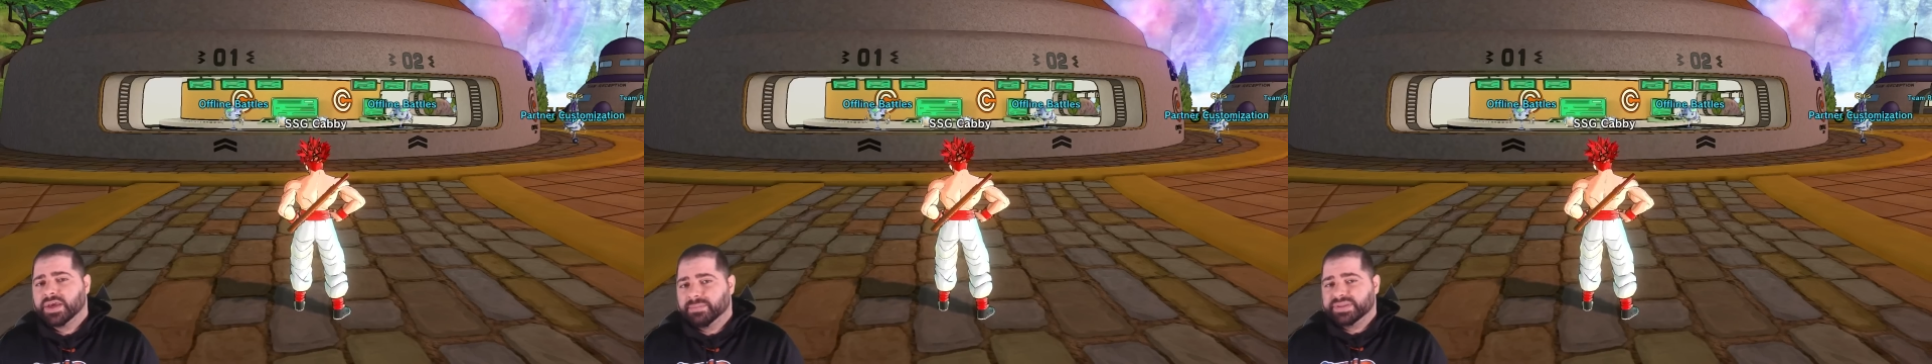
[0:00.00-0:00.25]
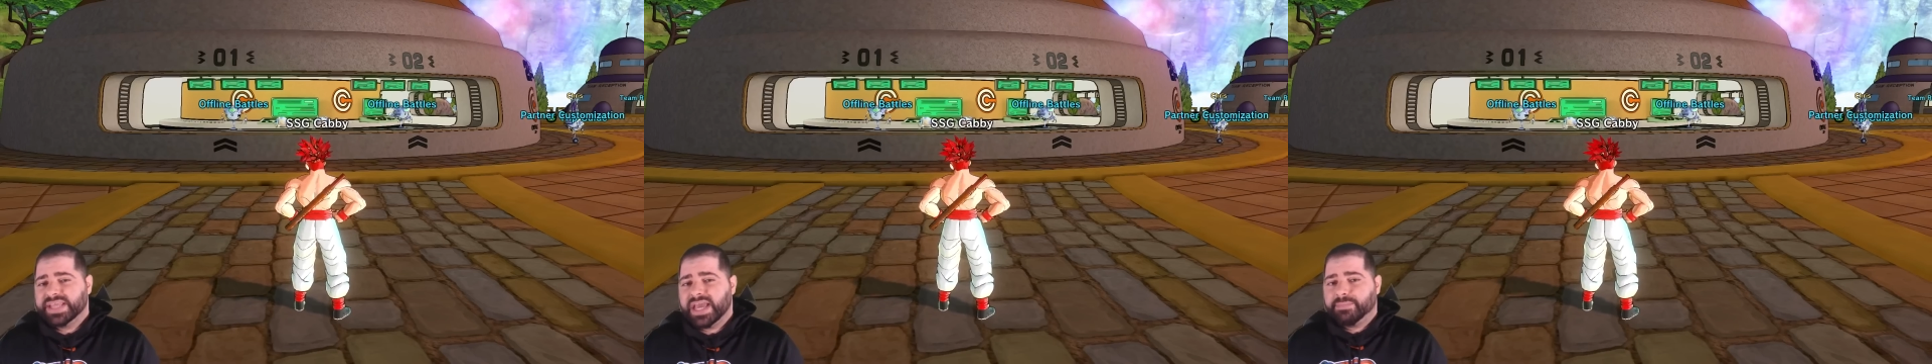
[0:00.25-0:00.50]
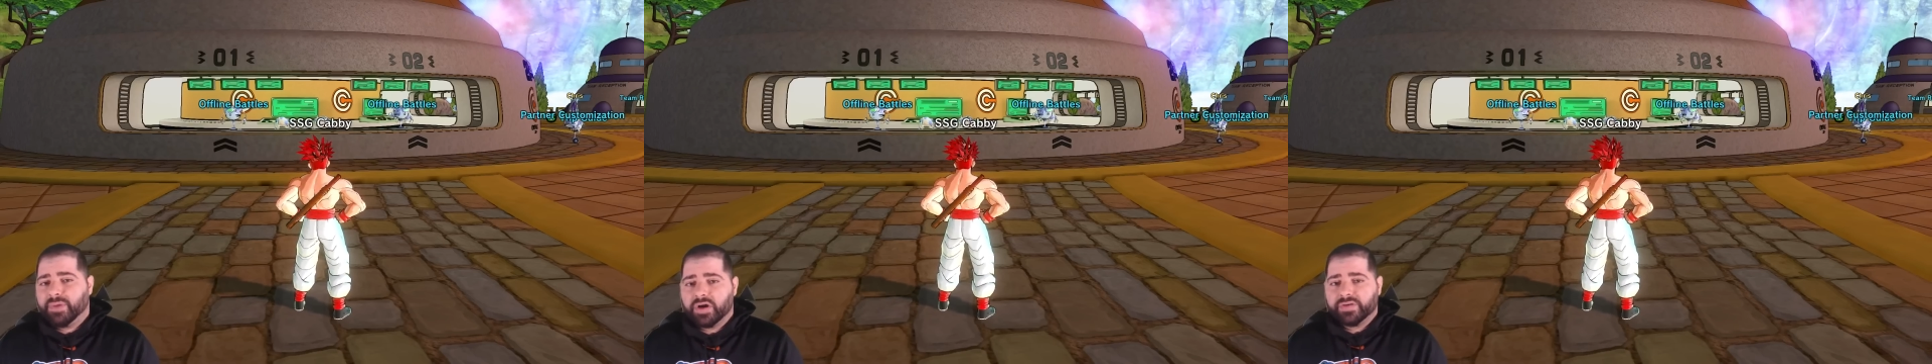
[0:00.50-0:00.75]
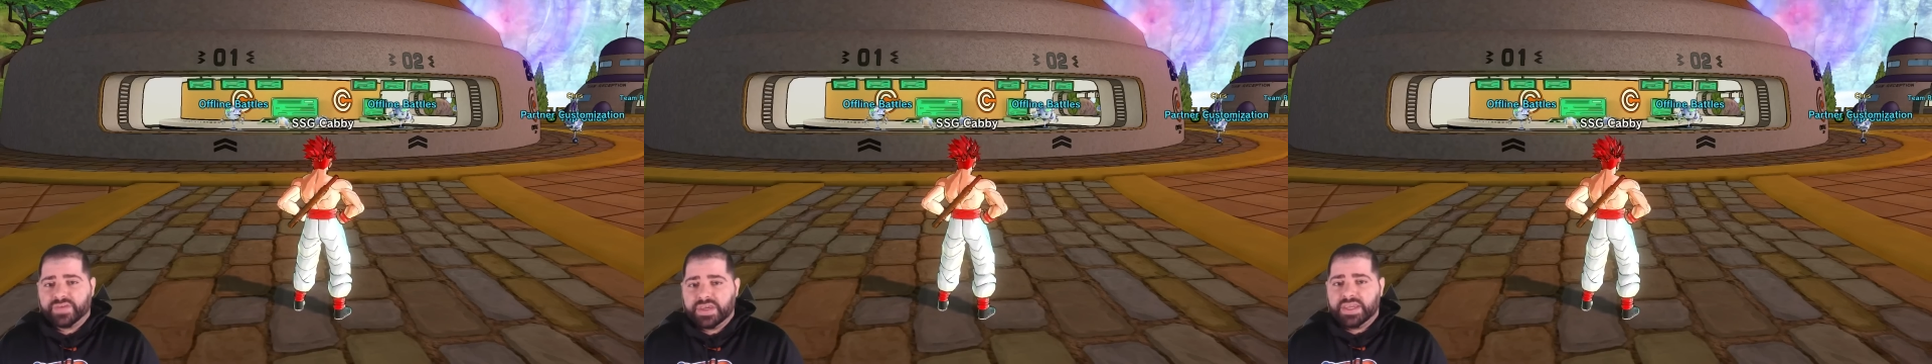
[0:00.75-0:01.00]
but that bar
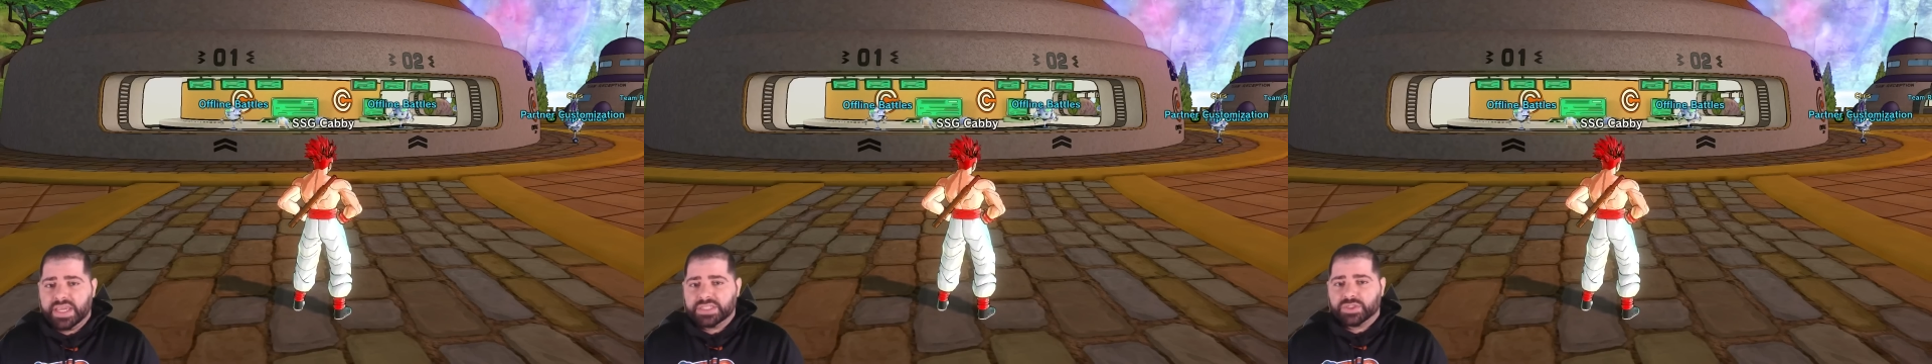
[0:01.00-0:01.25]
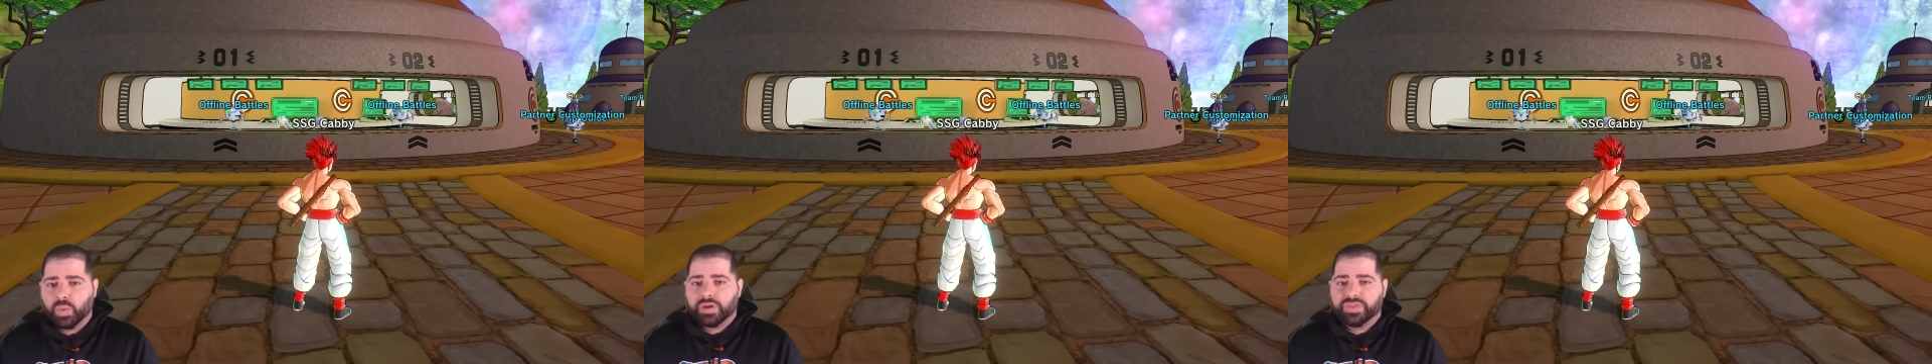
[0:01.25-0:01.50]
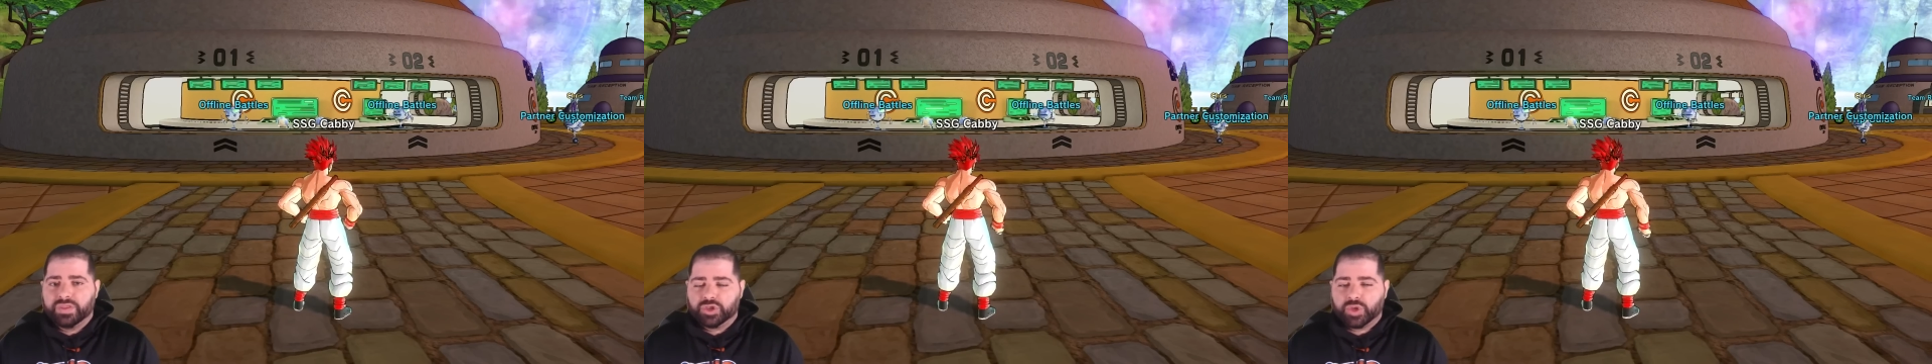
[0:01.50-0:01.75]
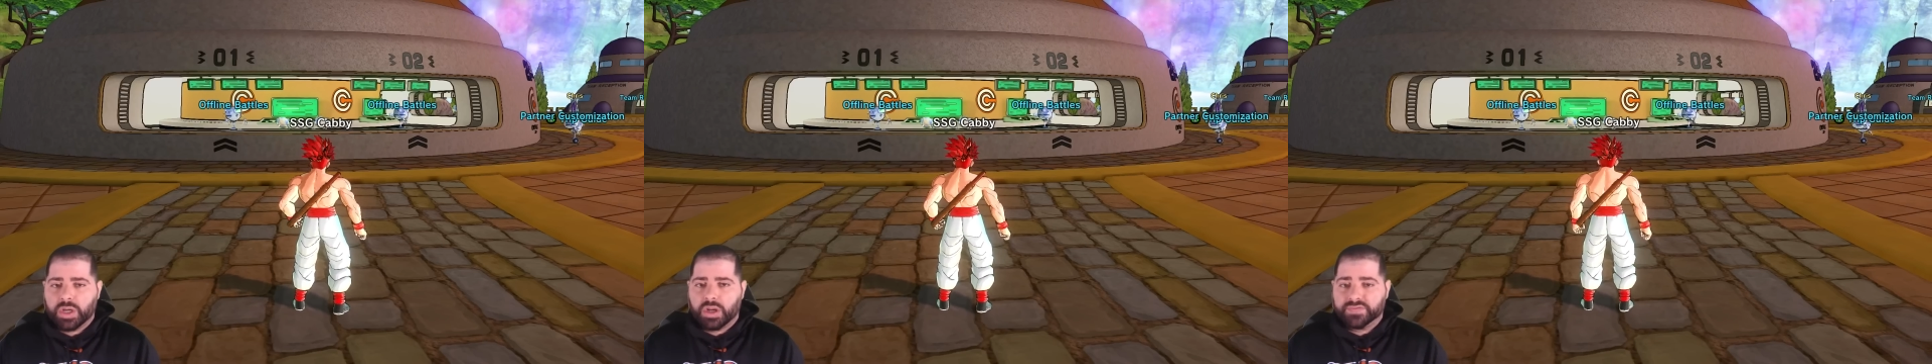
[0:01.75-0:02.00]
of ki is worth the
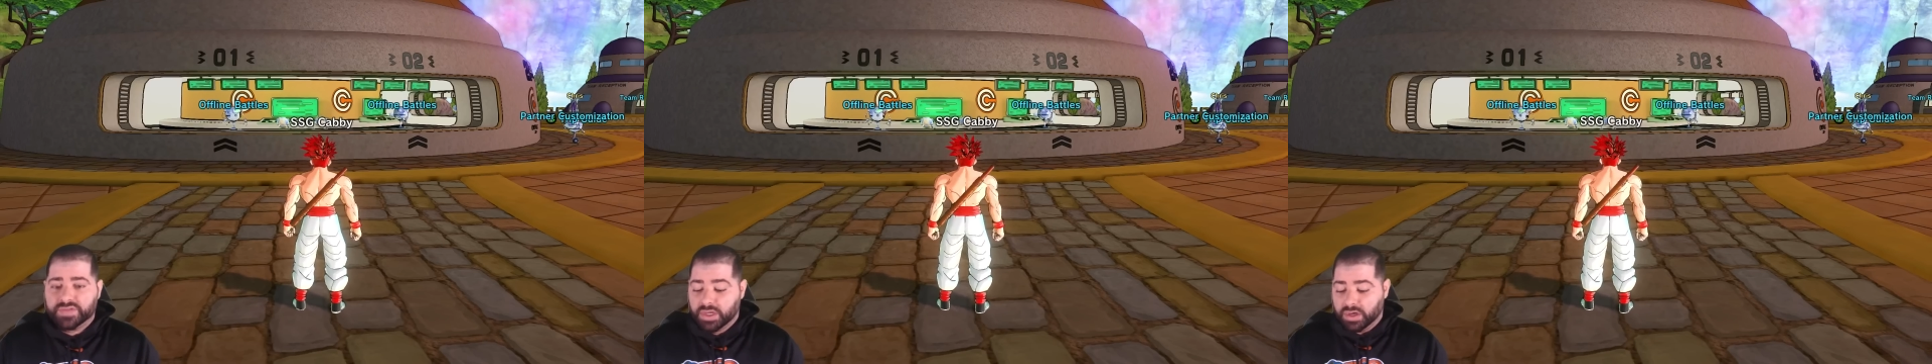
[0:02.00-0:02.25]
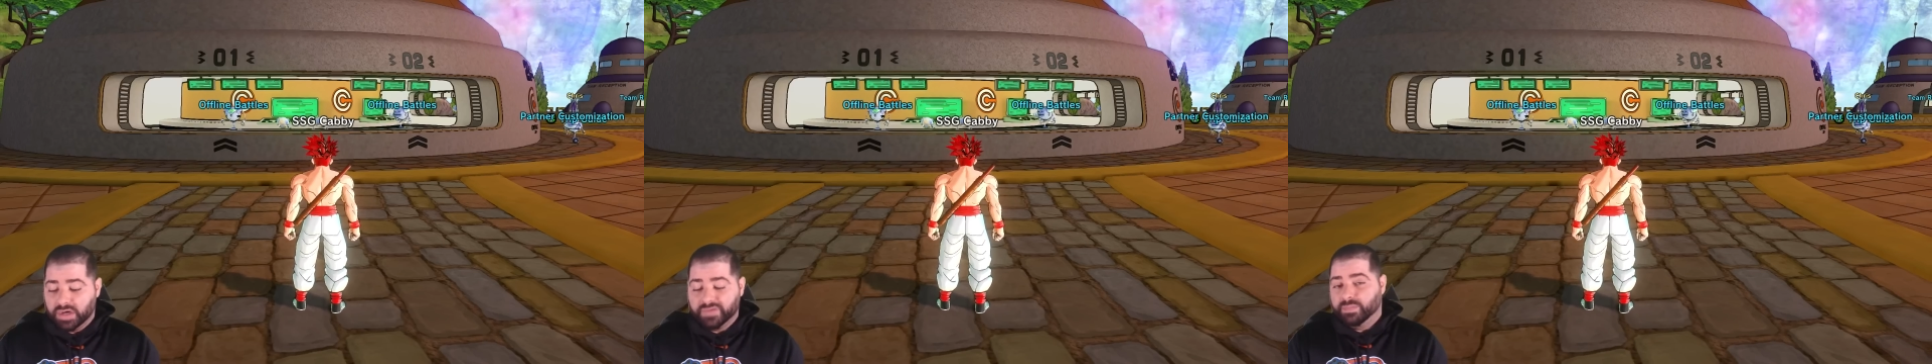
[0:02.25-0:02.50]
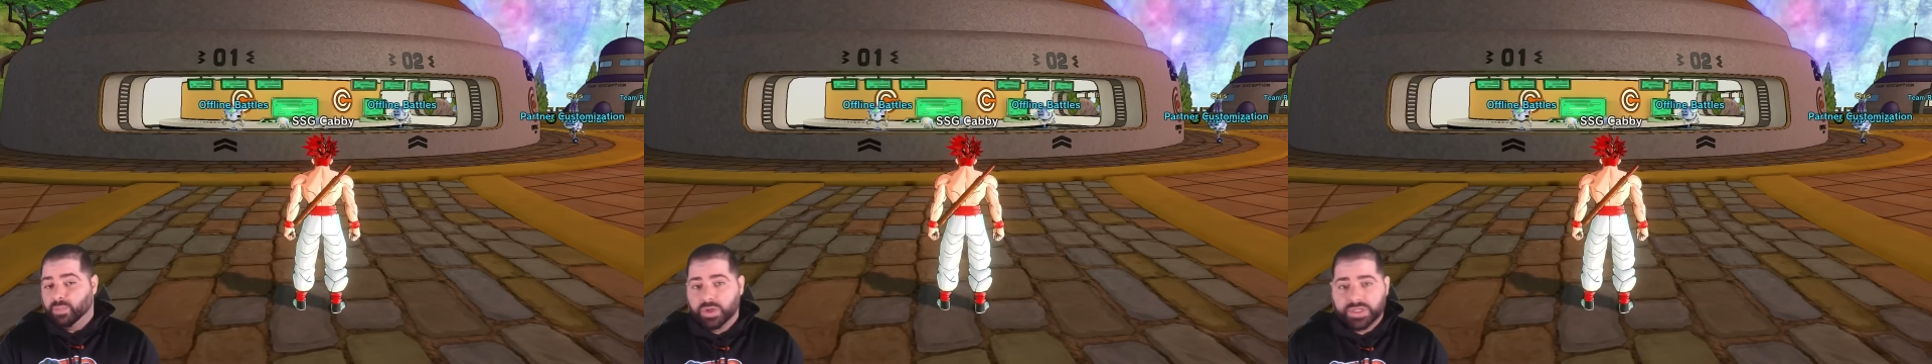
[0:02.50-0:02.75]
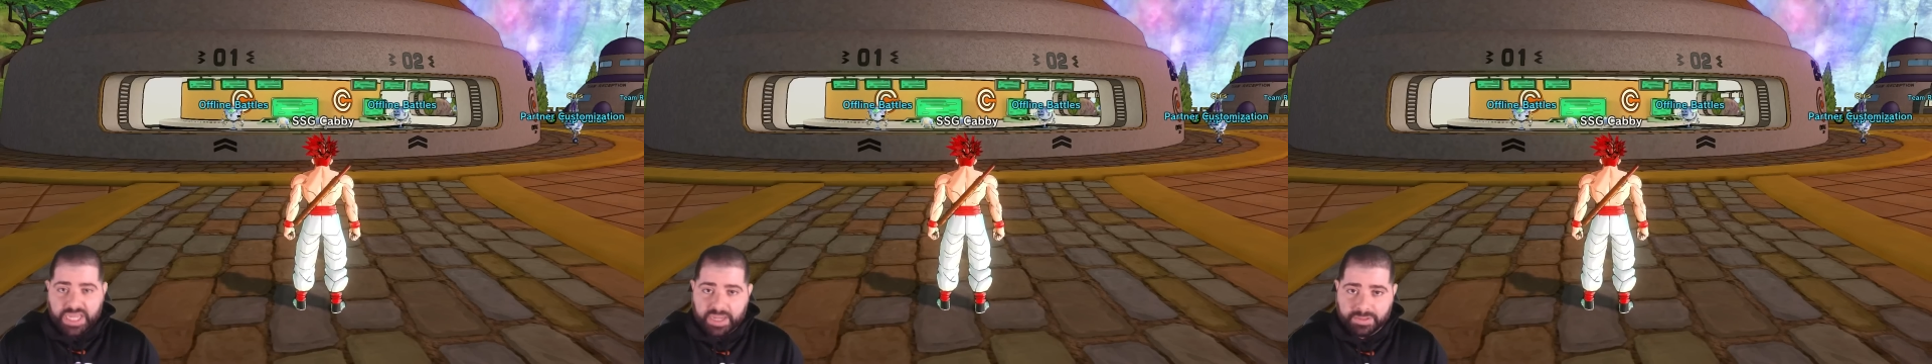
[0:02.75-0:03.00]
trade-offs of more
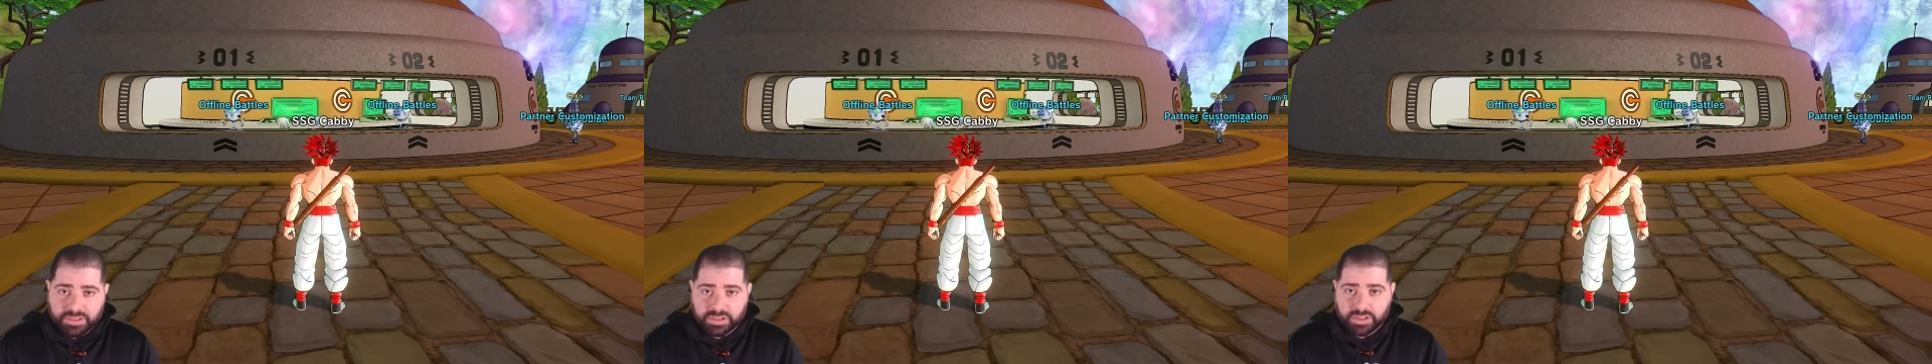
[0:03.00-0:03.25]
damage,